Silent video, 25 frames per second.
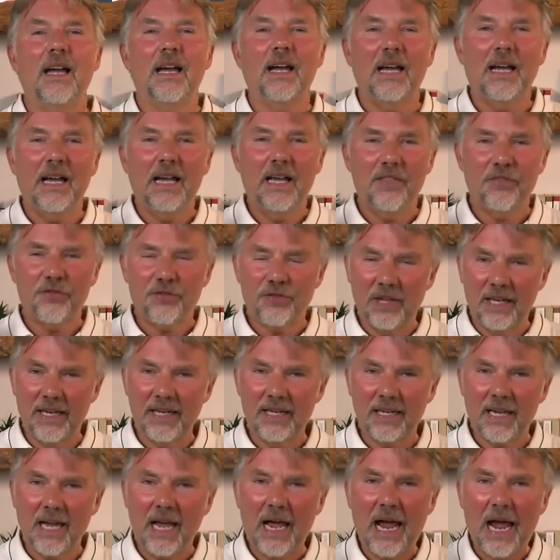and
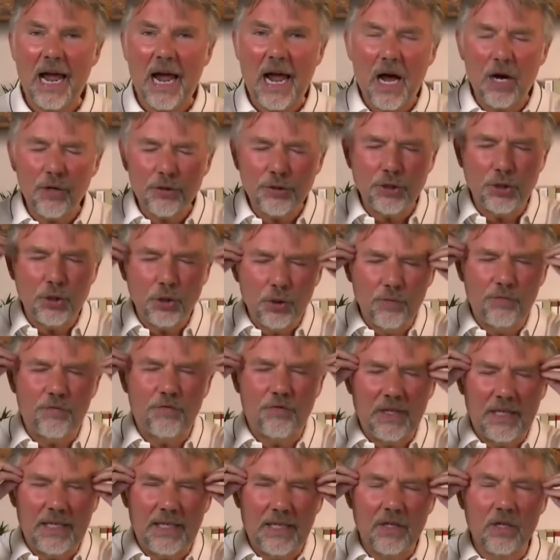think how you
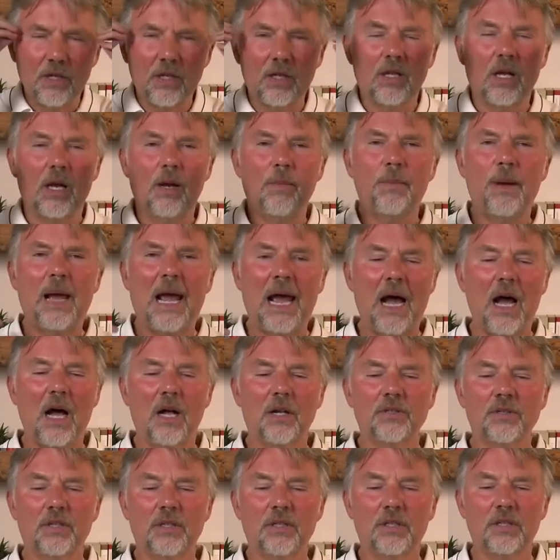feel
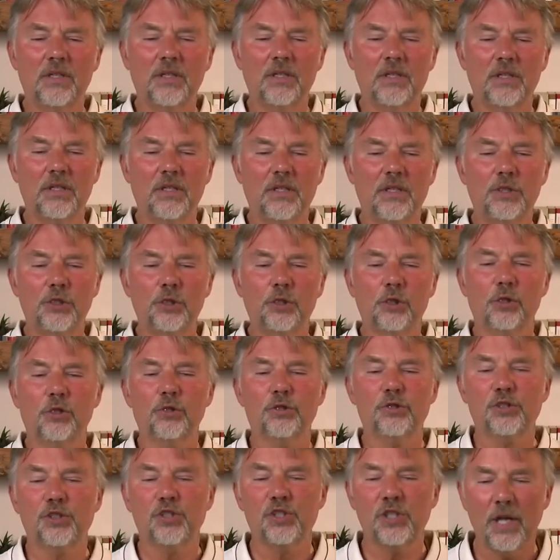about
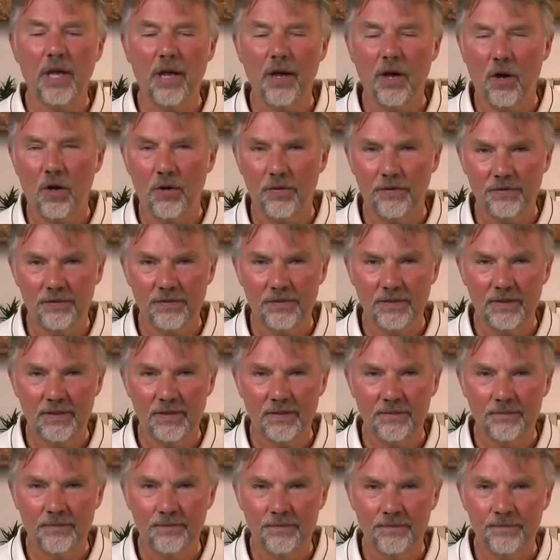yourself.
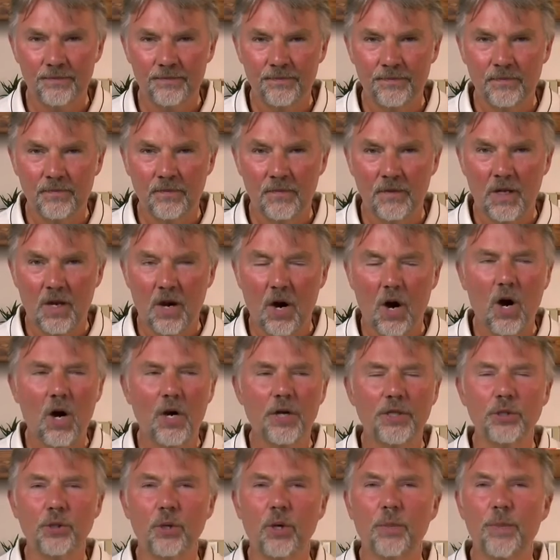Are
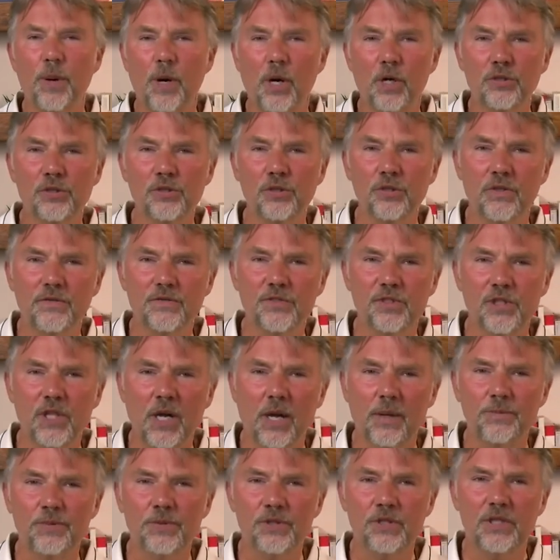you a person of
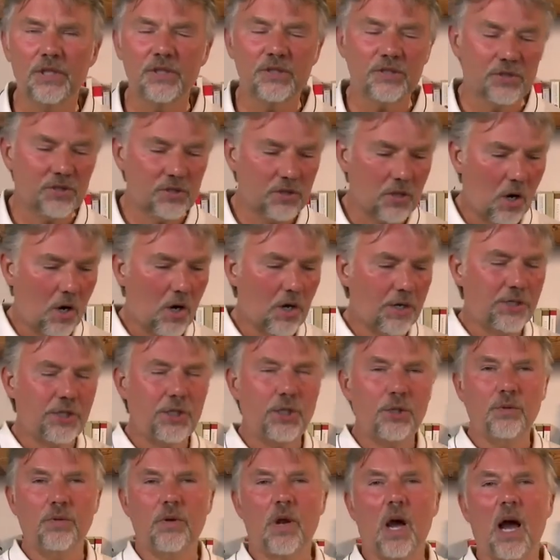substance? Are
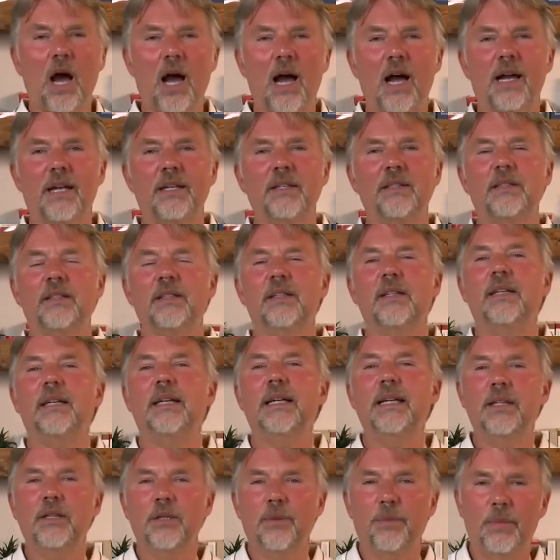you not?
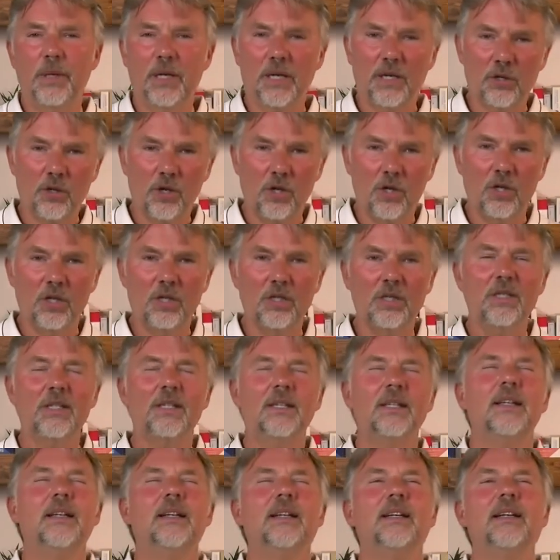In the middle?
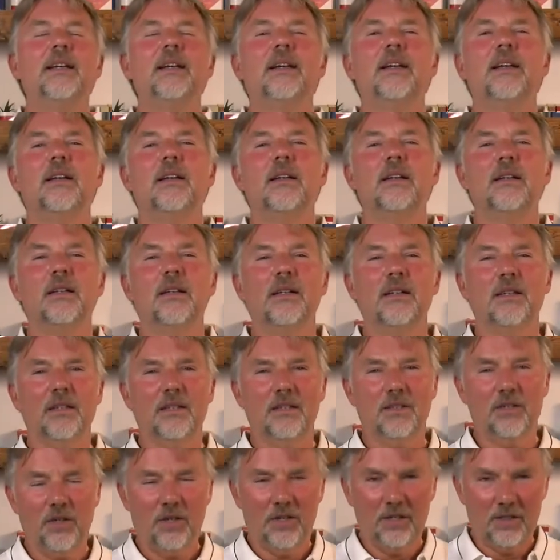
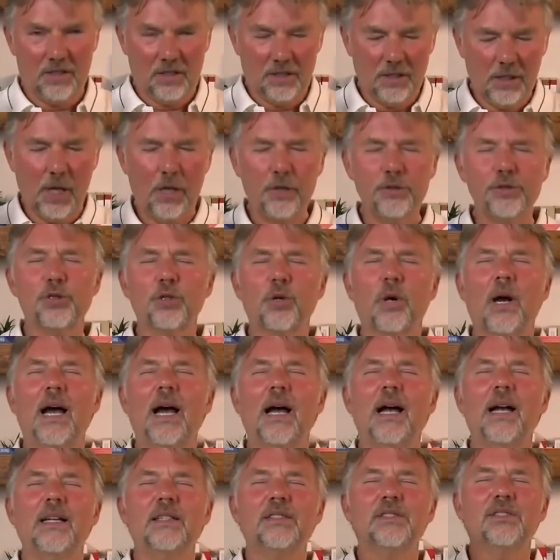Close your
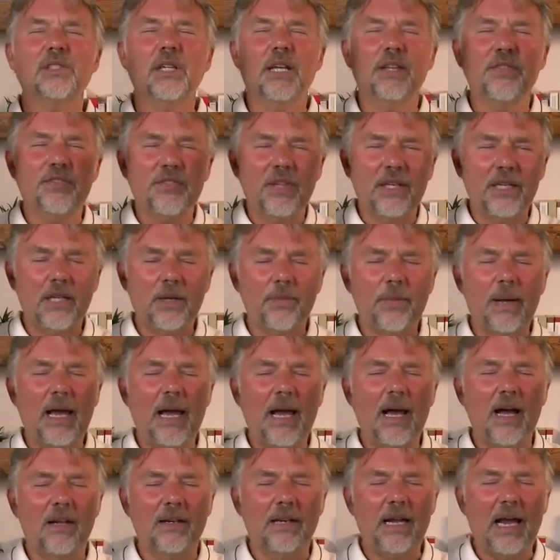eyes and think
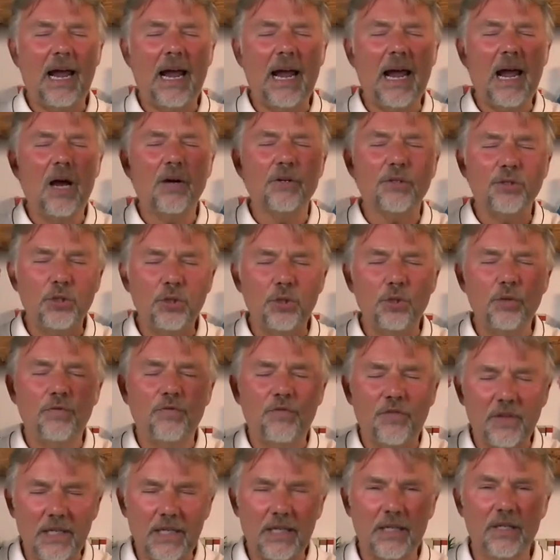about how you
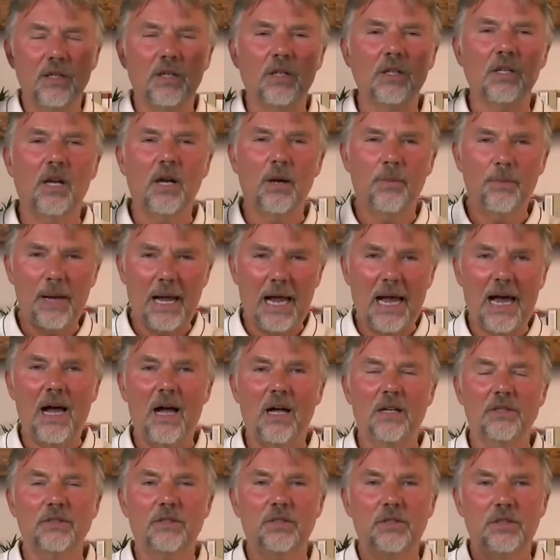feel
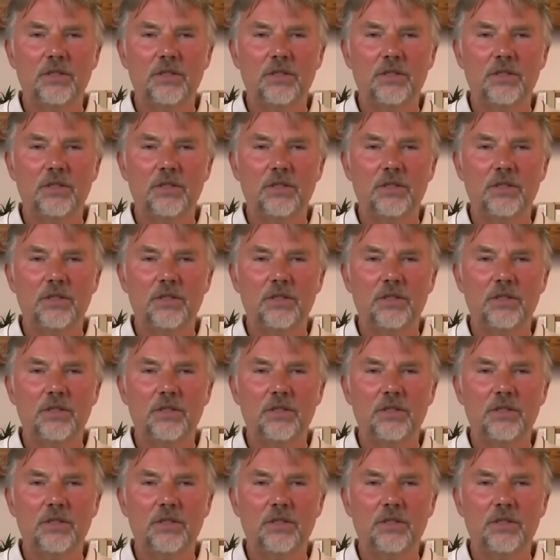about